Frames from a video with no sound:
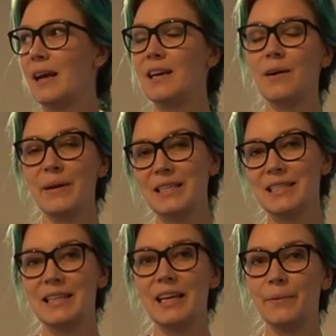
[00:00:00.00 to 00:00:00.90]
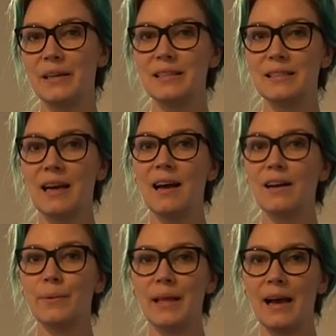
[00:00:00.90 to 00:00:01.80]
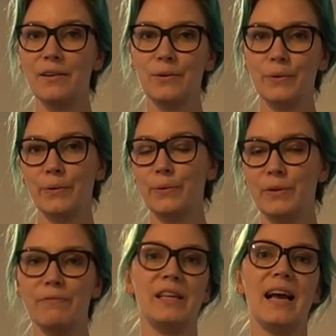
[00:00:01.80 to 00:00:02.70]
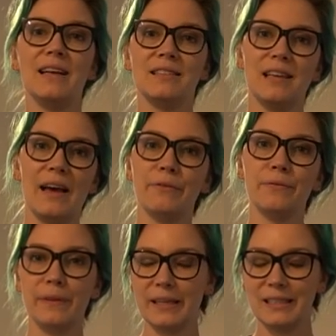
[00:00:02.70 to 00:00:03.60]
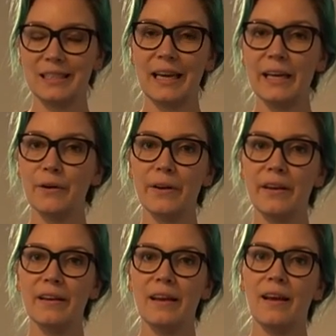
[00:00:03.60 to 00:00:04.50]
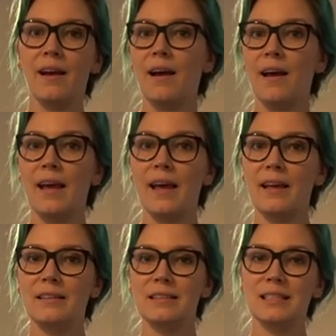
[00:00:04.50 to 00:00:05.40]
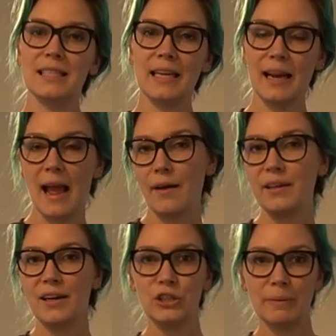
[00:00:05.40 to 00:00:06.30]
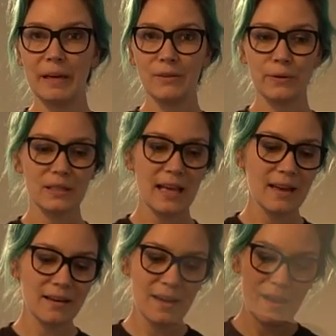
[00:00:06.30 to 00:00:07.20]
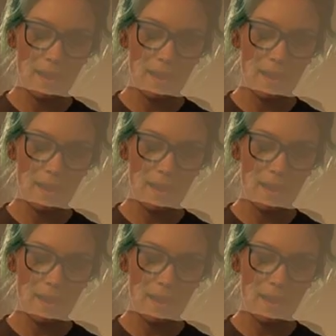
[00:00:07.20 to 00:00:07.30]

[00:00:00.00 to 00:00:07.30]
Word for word: I can't wait to see it when it's dark without all the, the outside reflecting in on it and seeing how the RGB looks then.